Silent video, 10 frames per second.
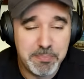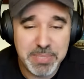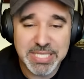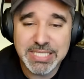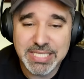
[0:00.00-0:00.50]

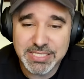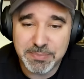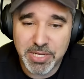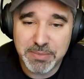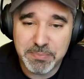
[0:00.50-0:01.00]
billions
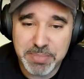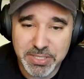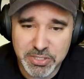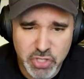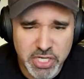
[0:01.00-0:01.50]
upon
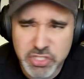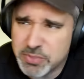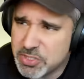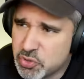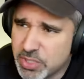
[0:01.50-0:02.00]
bill excuse
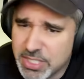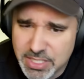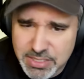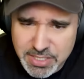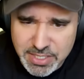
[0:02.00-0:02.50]
me
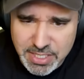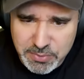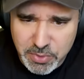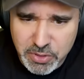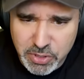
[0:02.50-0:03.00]
trillions i think
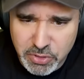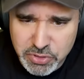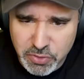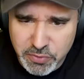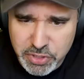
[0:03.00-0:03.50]
we're close
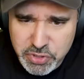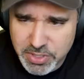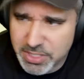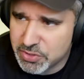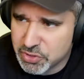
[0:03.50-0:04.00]
to over a
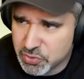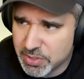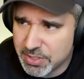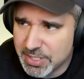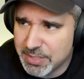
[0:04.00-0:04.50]
trillion or
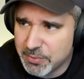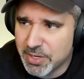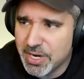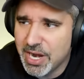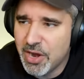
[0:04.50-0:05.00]
trillion
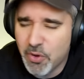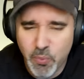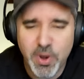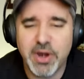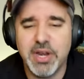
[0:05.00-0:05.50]
we're
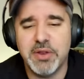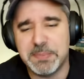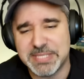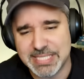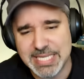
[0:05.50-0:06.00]
we're in an
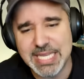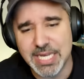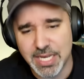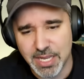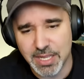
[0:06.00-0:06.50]

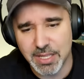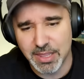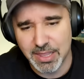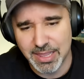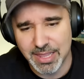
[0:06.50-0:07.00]
obscene
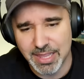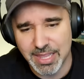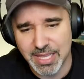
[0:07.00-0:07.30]
inundated